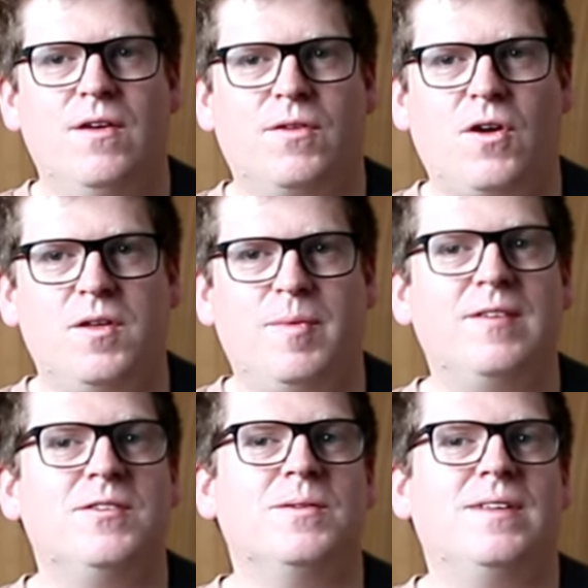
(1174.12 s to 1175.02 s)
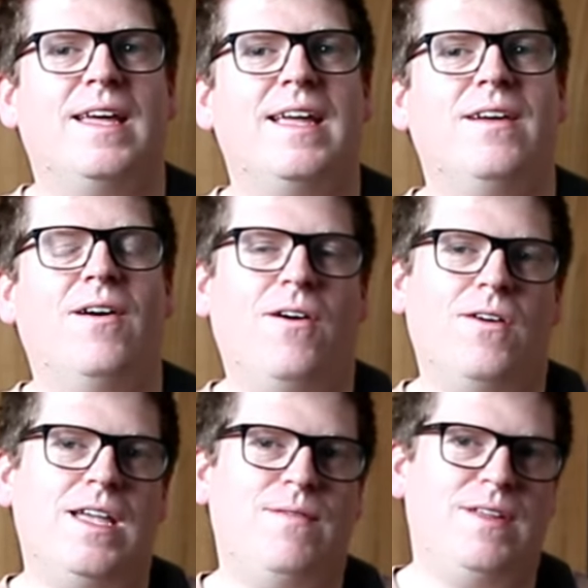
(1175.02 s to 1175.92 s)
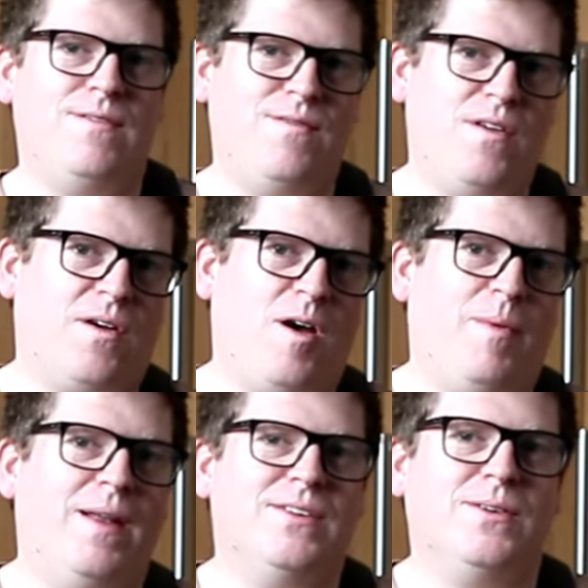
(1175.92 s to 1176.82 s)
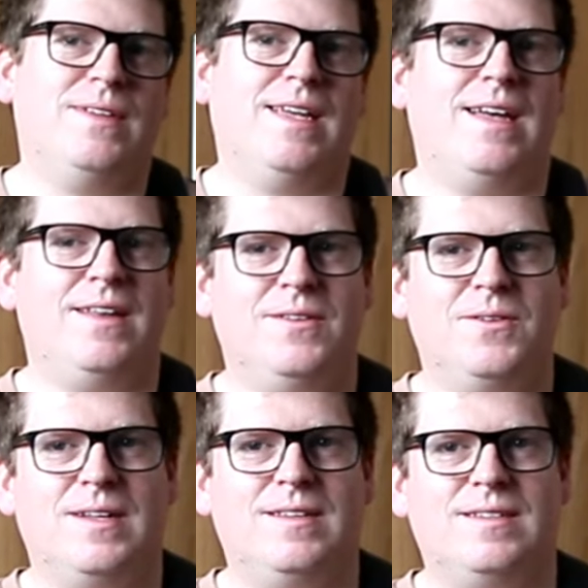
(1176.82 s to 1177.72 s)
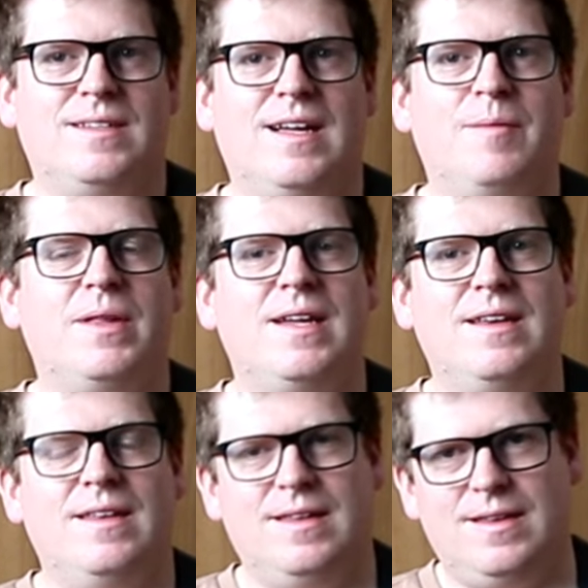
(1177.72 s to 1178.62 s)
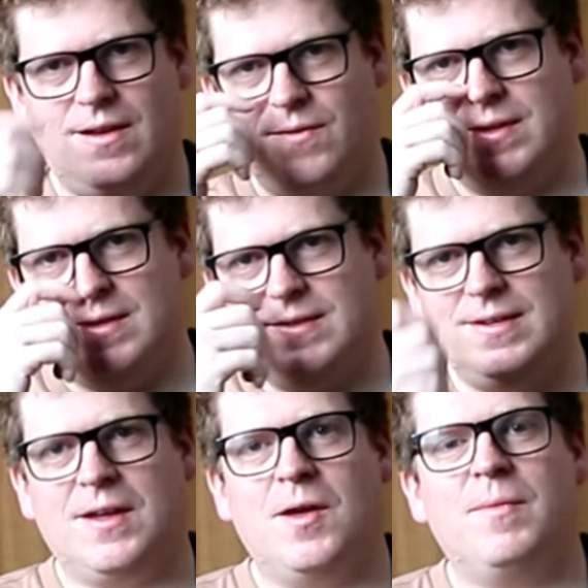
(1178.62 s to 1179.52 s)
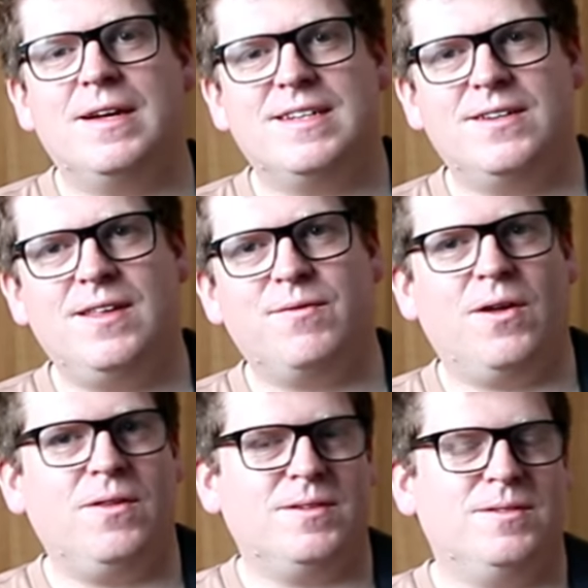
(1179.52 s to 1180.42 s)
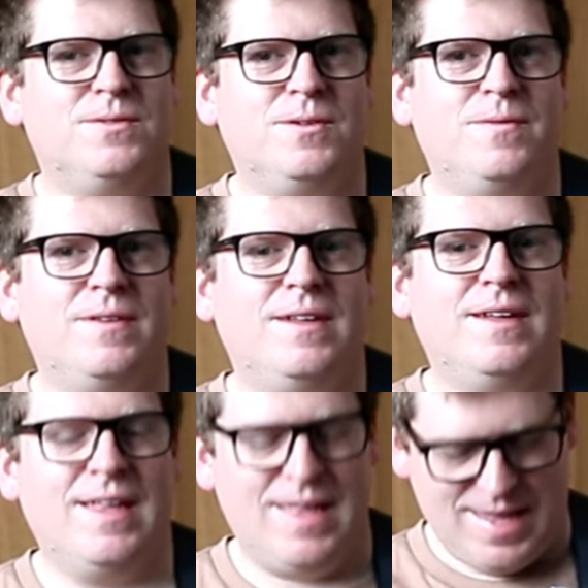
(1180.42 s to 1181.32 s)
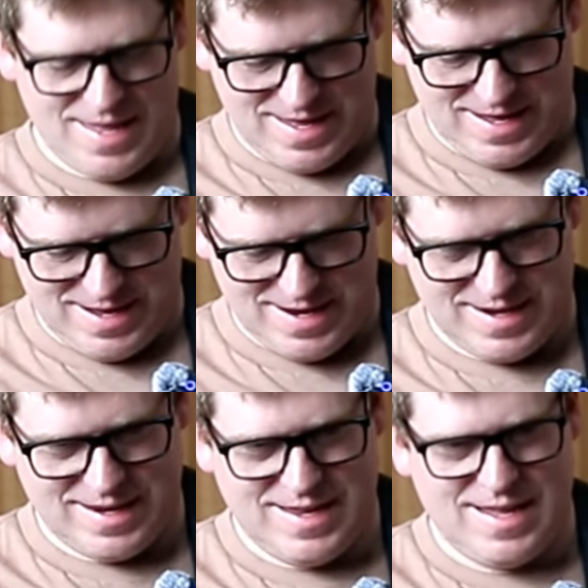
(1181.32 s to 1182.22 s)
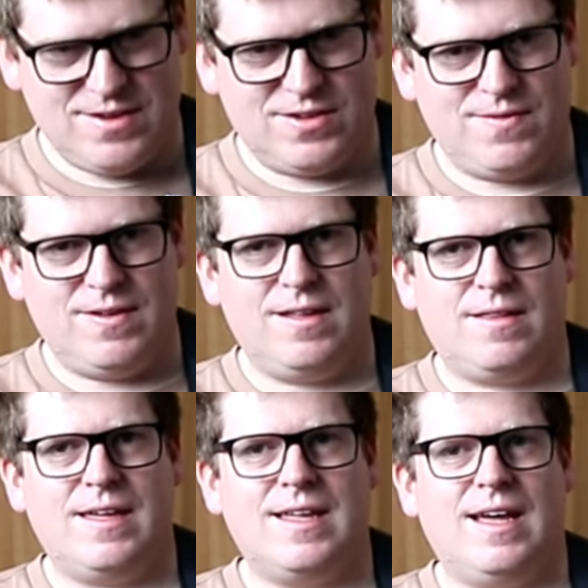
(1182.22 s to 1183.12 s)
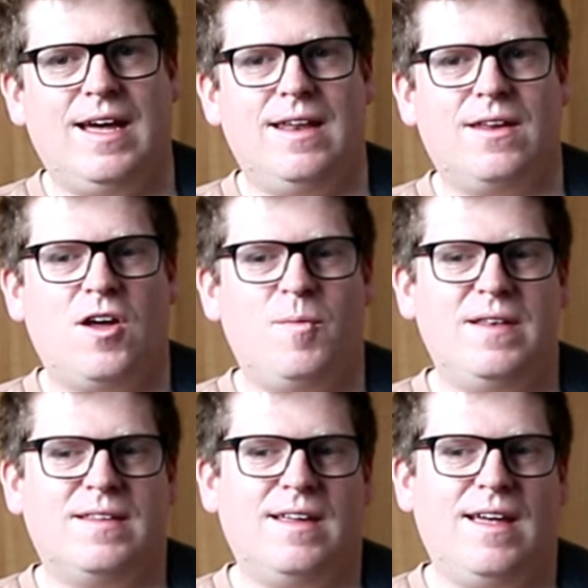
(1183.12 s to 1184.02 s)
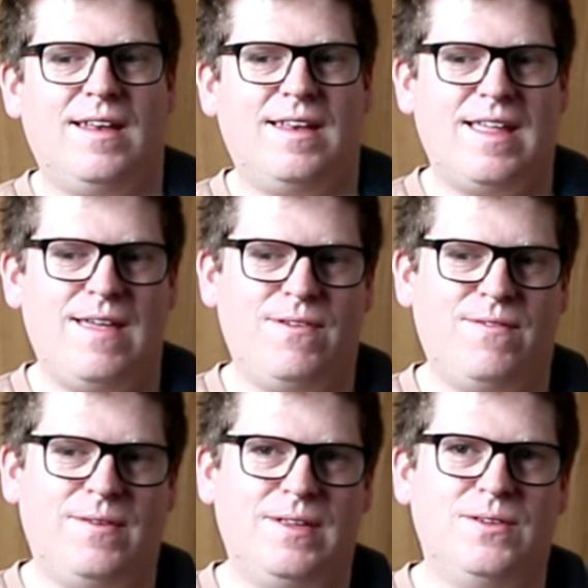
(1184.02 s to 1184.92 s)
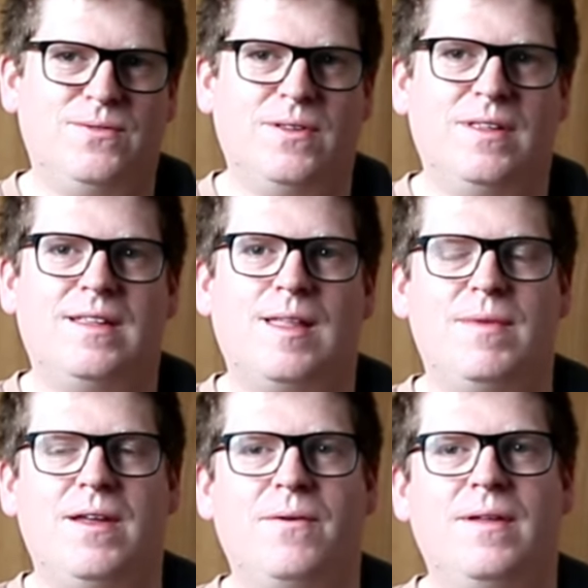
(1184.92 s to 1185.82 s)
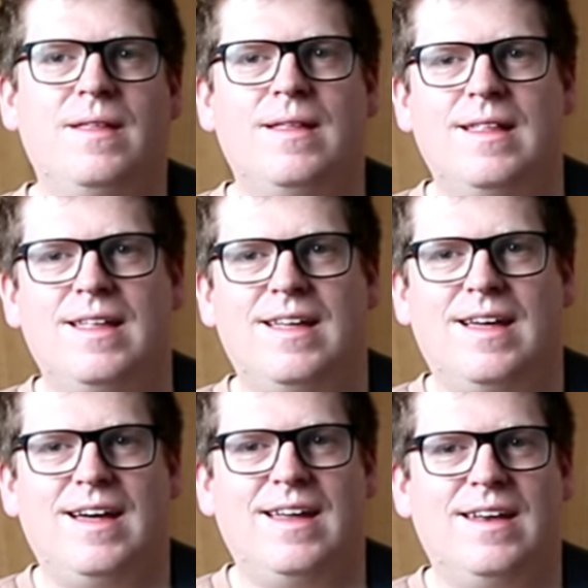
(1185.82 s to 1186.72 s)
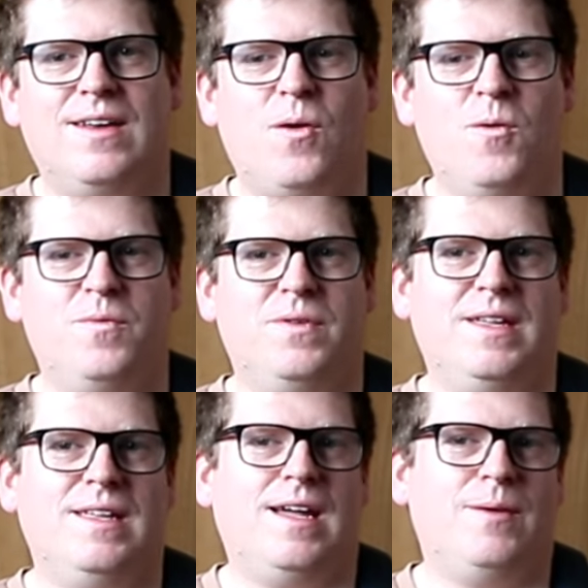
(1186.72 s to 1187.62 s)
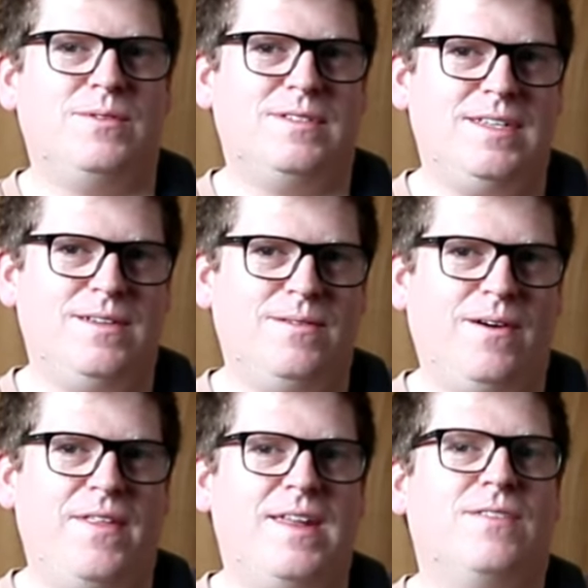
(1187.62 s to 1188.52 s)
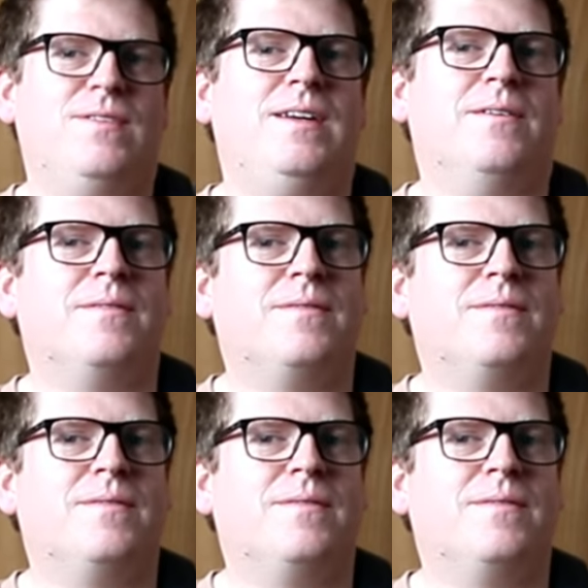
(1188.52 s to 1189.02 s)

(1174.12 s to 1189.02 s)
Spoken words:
got your banjo today, or even if you've not got a banjo yet and you're looking to start playing, obviously just check out my channel. I've got lots of stuff on there, and yeah, just give it a like and a comment, and if you found it useful, let me know, and hopefully I will see you on the next video.